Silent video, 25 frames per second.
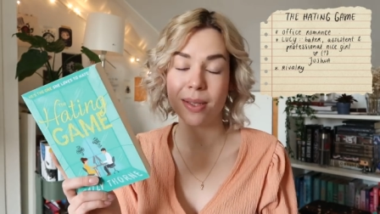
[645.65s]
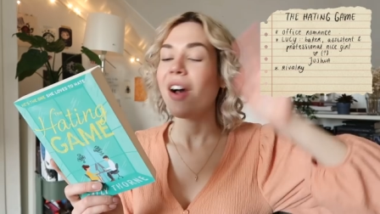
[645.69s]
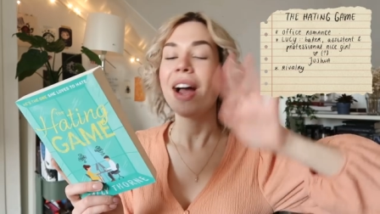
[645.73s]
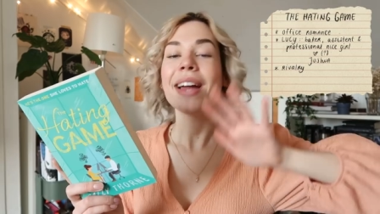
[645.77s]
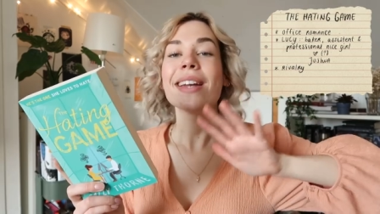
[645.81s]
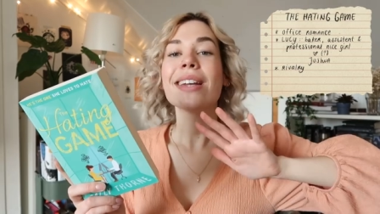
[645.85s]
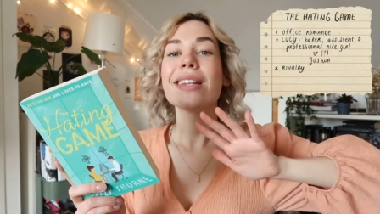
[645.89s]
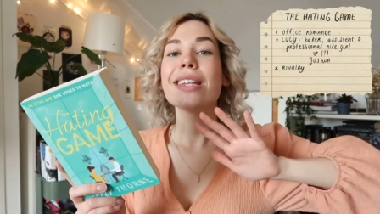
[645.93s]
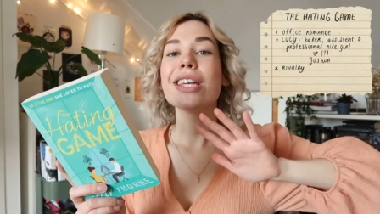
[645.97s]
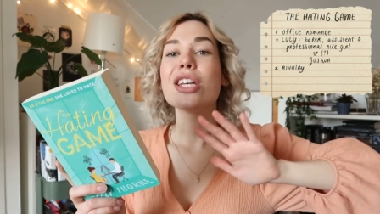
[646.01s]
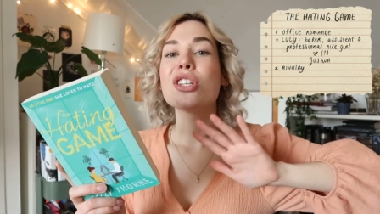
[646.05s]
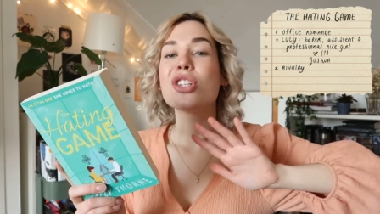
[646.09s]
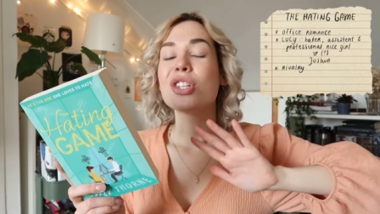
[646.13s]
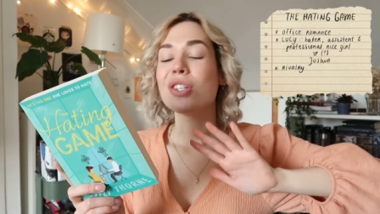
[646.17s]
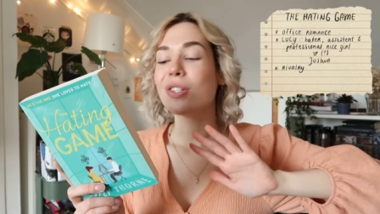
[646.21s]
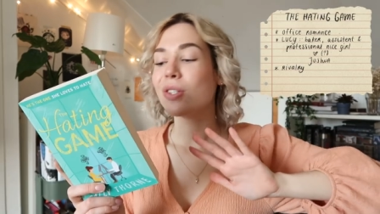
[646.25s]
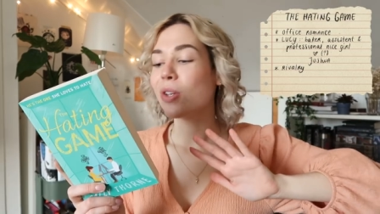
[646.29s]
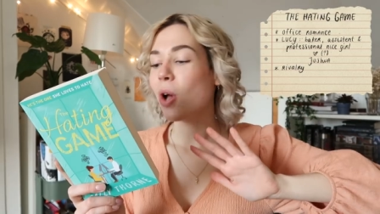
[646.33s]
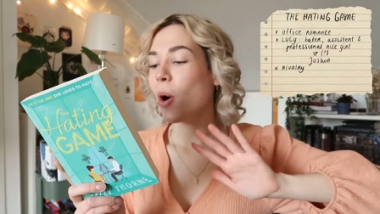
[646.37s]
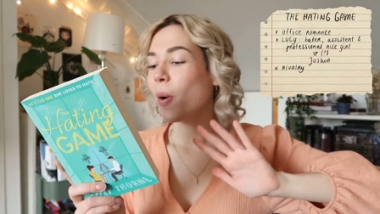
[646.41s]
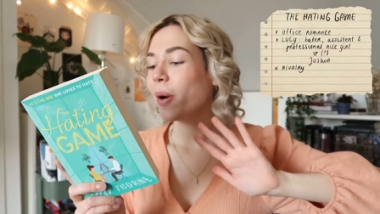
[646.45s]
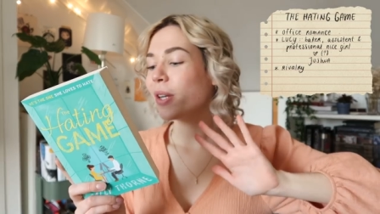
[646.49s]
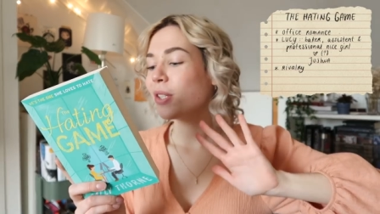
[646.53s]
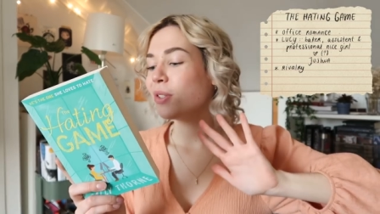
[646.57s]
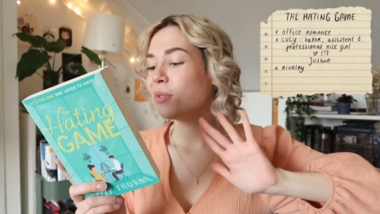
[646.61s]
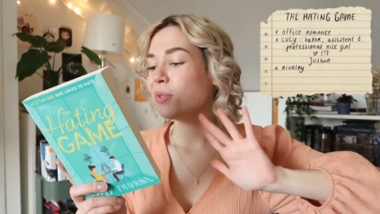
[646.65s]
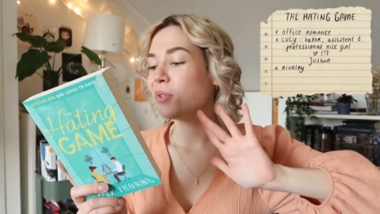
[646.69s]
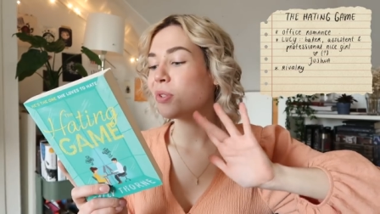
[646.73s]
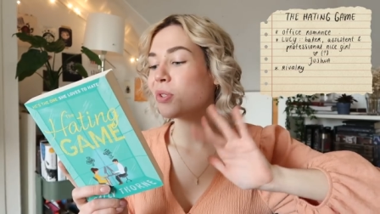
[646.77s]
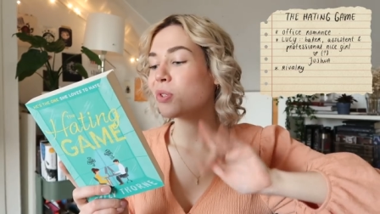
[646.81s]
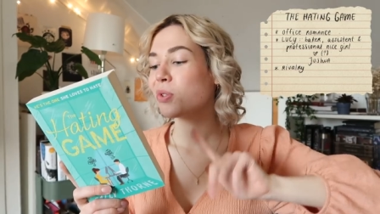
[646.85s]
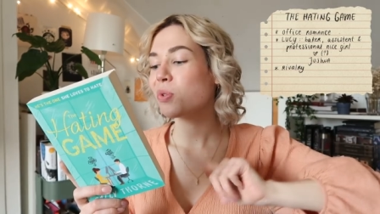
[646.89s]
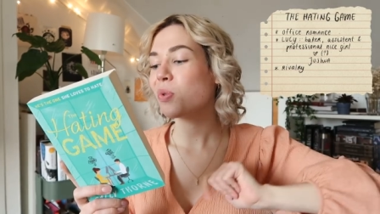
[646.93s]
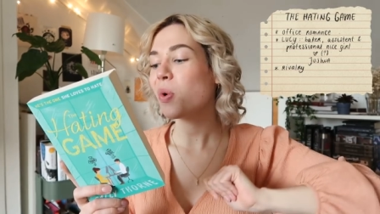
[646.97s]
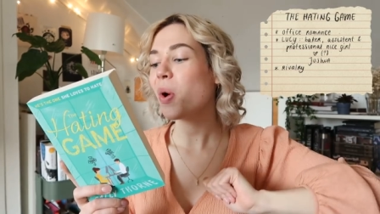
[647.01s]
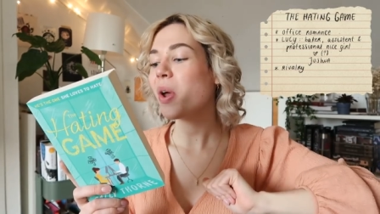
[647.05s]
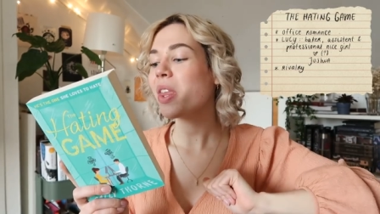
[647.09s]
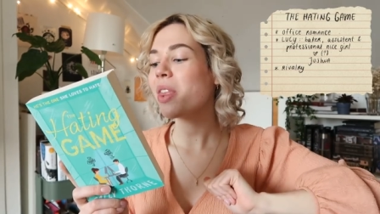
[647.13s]
Finally, she's going to
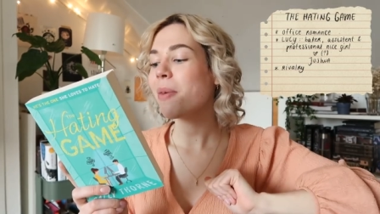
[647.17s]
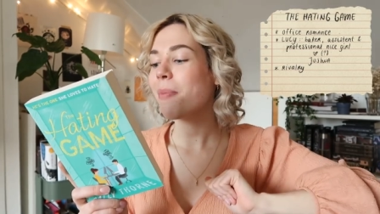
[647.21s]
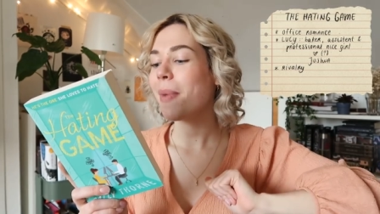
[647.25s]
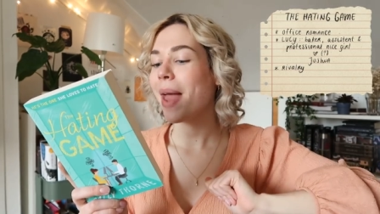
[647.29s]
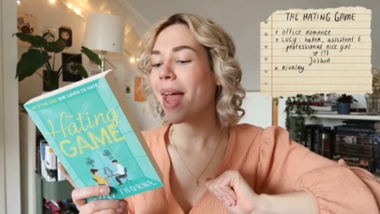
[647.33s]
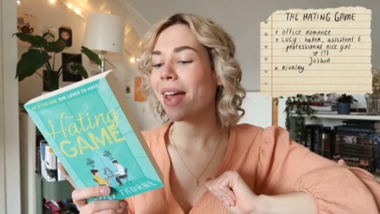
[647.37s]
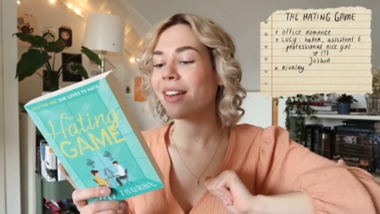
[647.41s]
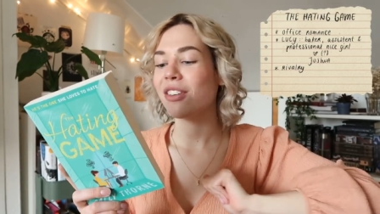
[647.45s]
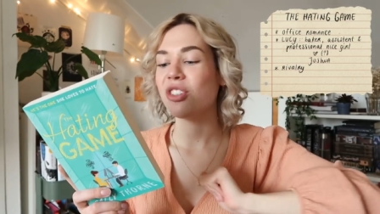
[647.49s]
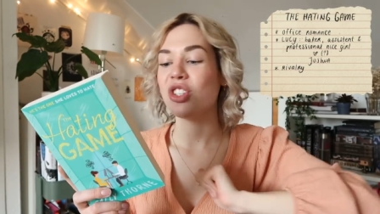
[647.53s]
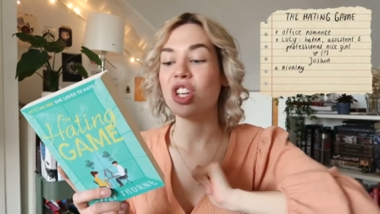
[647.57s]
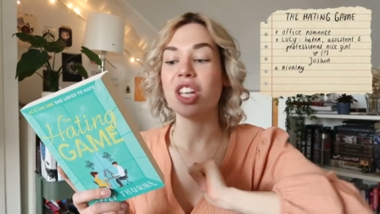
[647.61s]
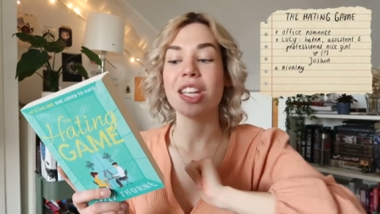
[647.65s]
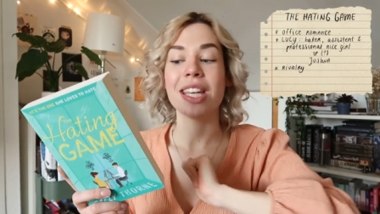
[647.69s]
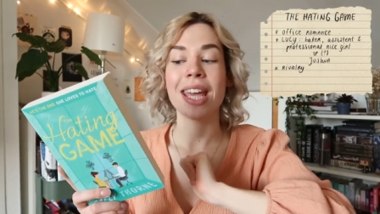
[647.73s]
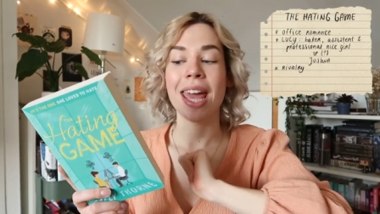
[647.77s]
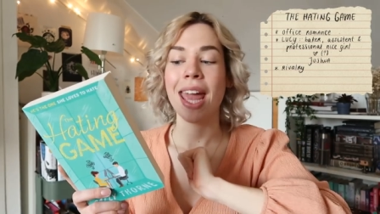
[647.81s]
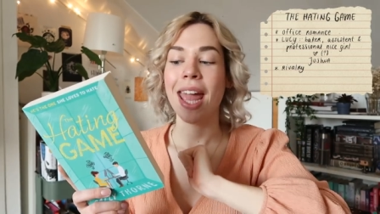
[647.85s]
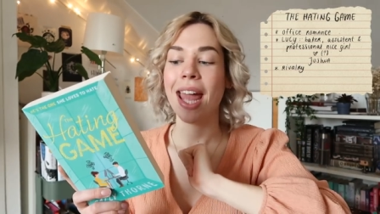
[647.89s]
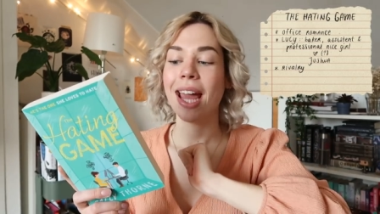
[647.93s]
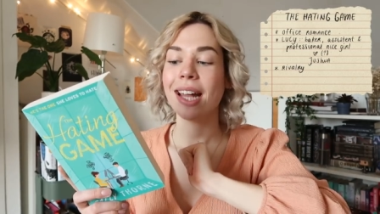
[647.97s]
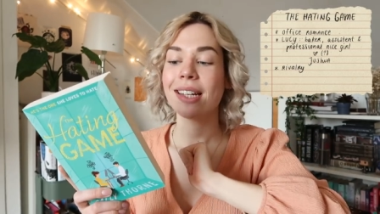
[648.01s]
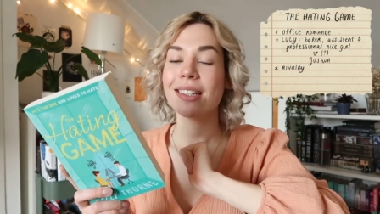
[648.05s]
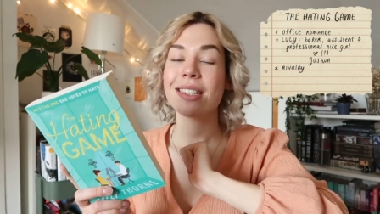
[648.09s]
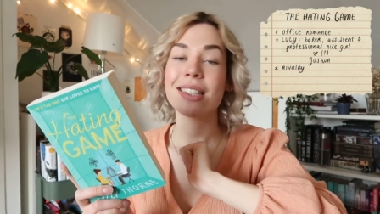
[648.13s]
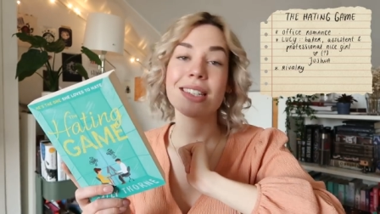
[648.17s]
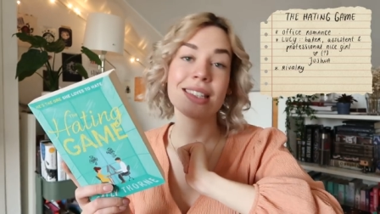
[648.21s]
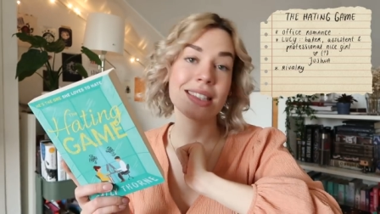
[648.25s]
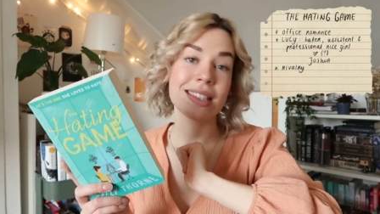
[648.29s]
destroy the man she can't